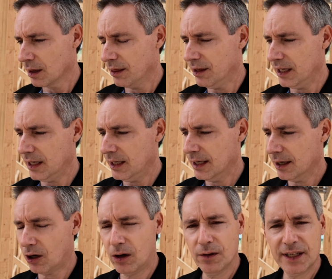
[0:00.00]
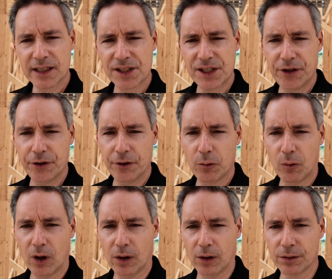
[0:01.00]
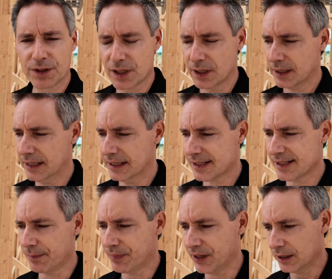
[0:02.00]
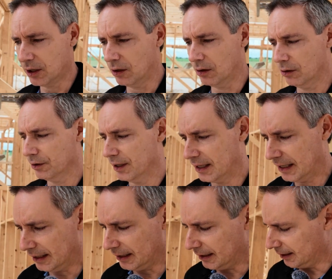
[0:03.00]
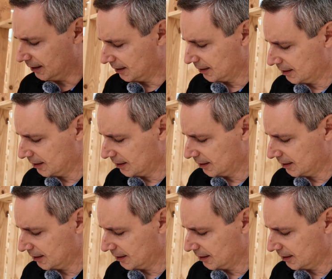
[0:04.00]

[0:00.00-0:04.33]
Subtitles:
All the exterior walls get something called a